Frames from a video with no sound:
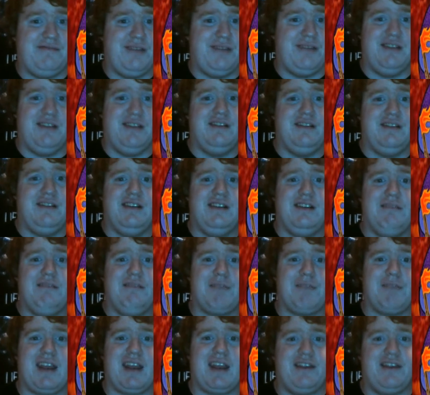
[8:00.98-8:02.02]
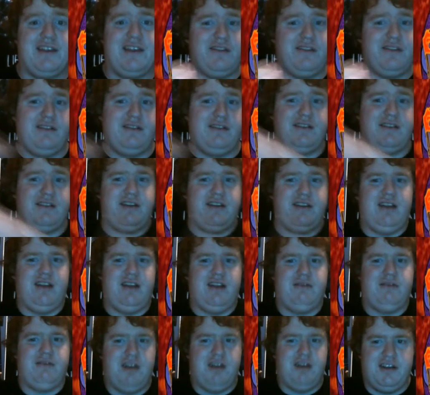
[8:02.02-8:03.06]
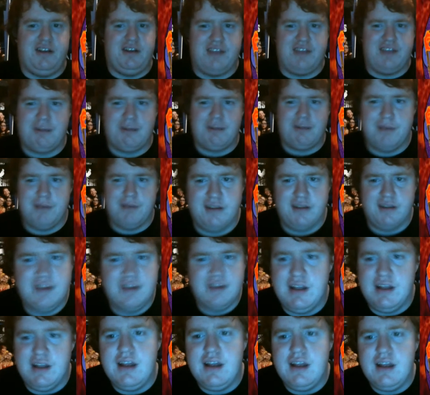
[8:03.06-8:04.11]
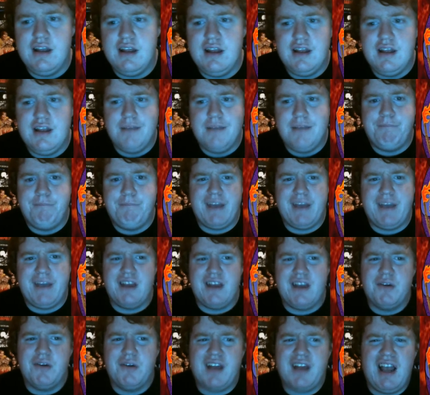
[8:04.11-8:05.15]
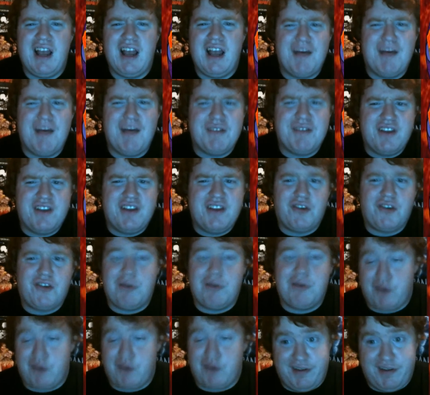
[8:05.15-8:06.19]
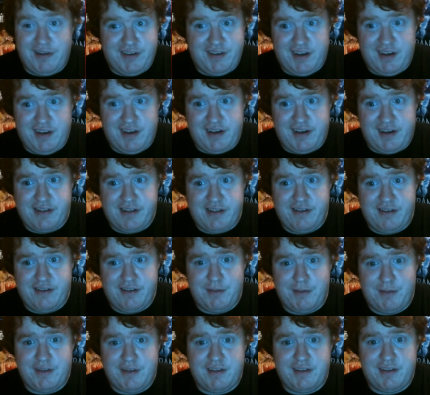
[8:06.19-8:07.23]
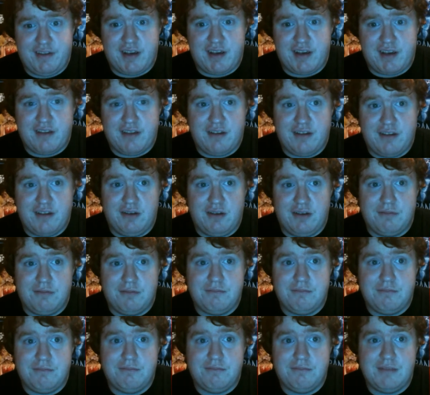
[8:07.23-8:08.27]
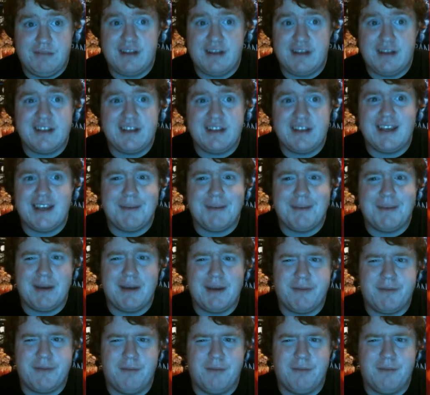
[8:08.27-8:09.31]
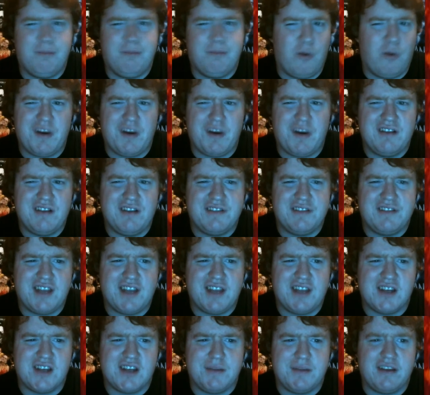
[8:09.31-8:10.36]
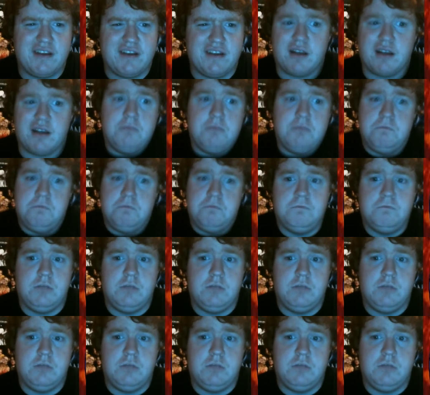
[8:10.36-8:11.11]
you know, it's a lot kind of odd thing, but yeah, it was kind of obvious that I was going to be around tonight, obviously, so I don't know if it made it so boring, honestly. It just made like, okay,